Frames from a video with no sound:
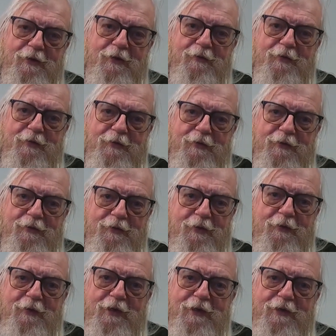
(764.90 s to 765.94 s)
there for
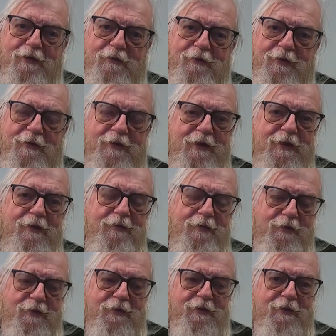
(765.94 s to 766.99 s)
two weeks and we were there
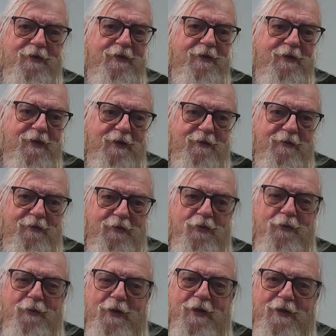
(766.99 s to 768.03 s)
for two
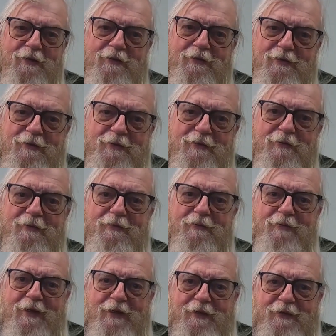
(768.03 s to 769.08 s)
months.
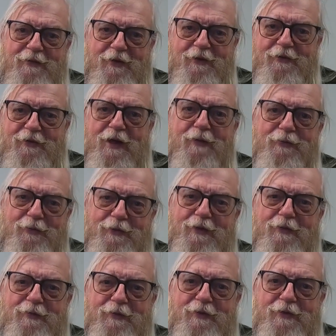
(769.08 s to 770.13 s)
I guess our jobs are
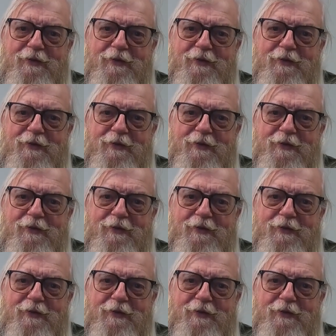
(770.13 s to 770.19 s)
different